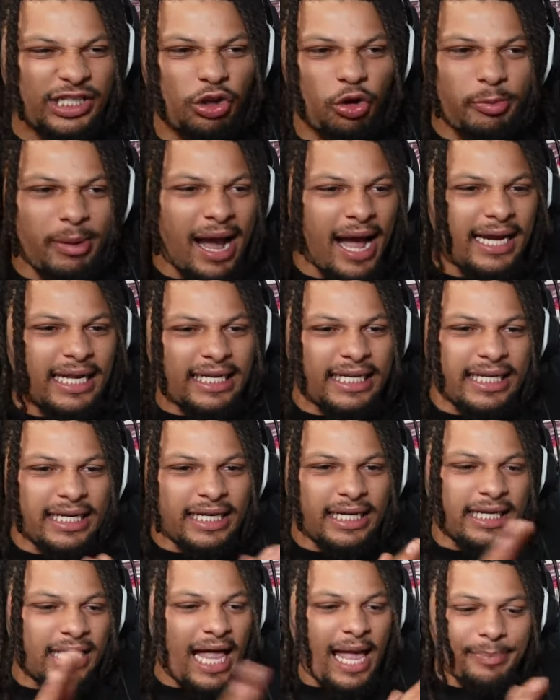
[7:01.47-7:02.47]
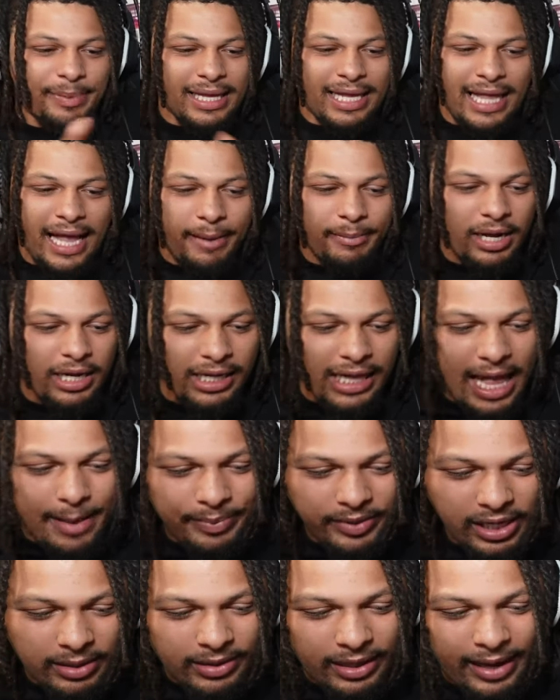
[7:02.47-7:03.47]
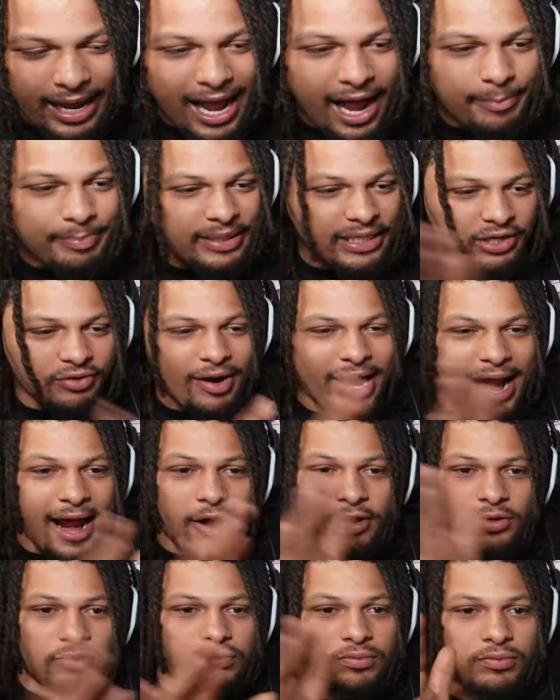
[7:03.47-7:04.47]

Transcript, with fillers: Nobody can clap it. Like, I'm gonna clap it up. Like, I'll be the crowd.